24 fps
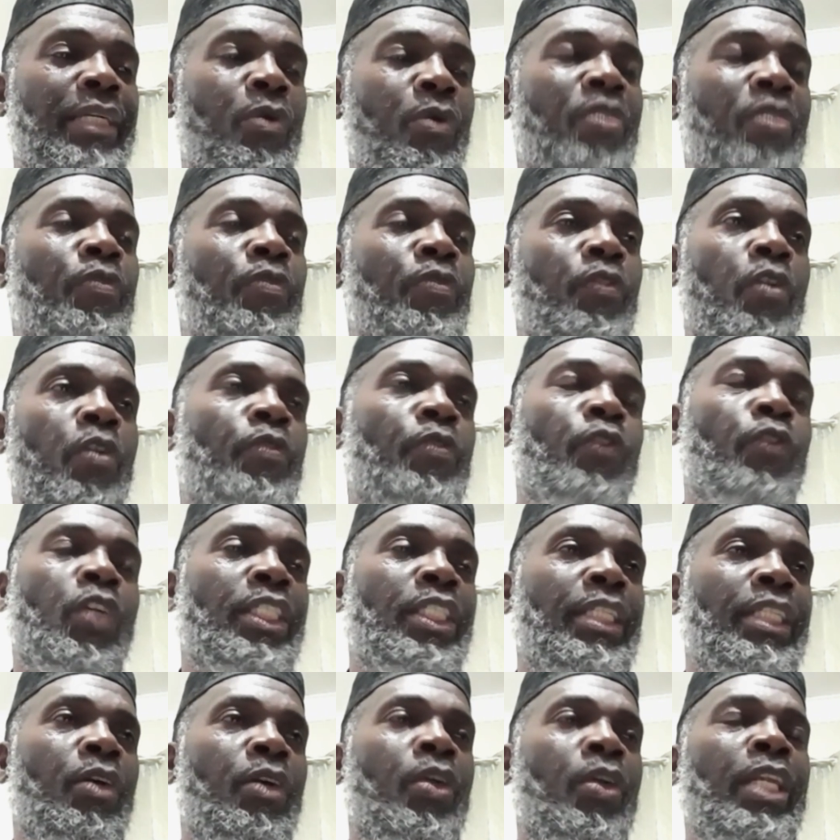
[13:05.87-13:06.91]
Mm-hmm. Of
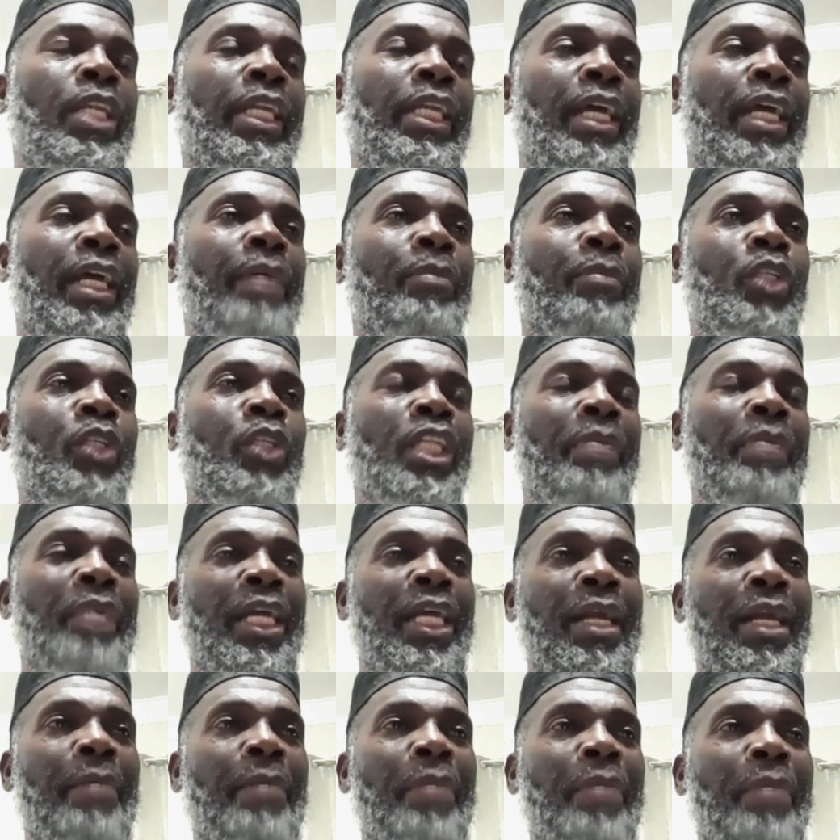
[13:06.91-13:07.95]
course, only a Muslim
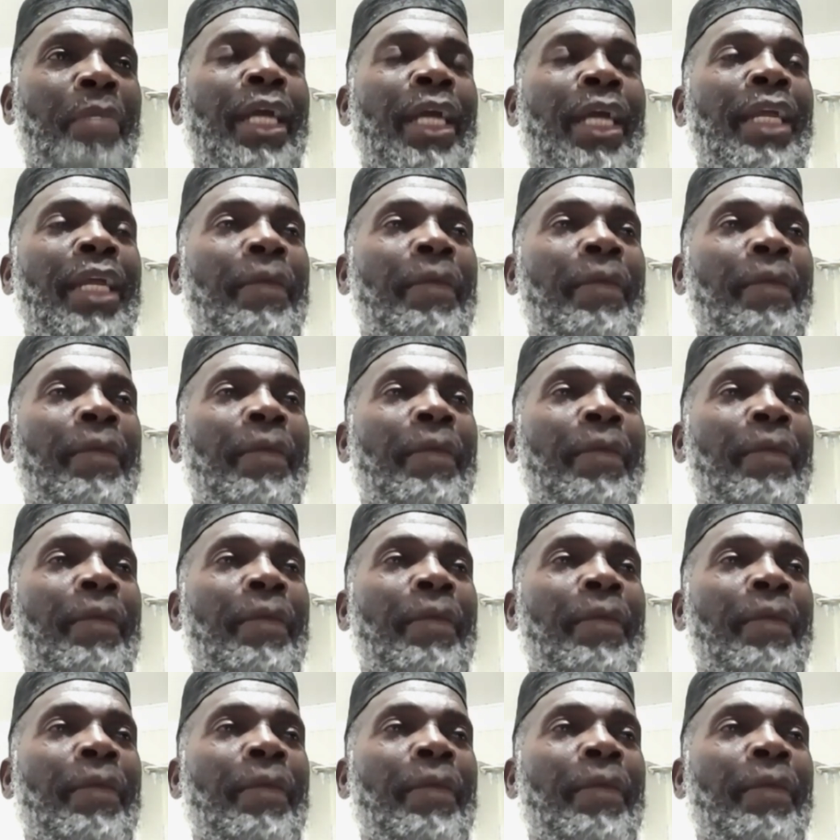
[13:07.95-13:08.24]
can apply.